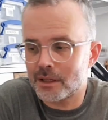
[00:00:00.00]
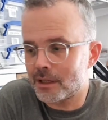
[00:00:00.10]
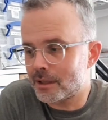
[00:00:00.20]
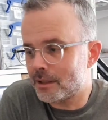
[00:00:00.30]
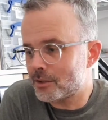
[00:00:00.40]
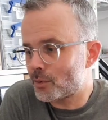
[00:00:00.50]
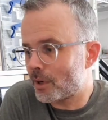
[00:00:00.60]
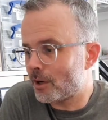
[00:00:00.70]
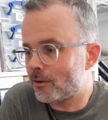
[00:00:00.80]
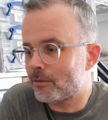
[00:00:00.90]
uh,
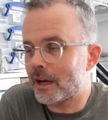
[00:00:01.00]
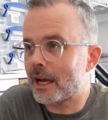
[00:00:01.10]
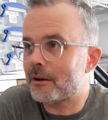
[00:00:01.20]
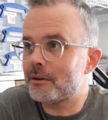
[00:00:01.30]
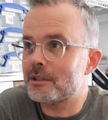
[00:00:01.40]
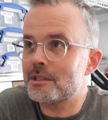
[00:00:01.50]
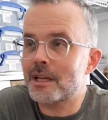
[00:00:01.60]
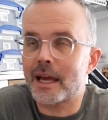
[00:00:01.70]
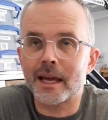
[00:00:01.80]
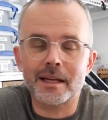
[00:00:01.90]
12 Hours
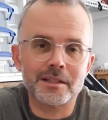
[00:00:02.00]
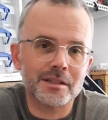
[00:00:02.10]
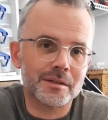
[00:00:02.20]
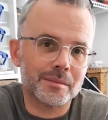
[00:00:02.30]
at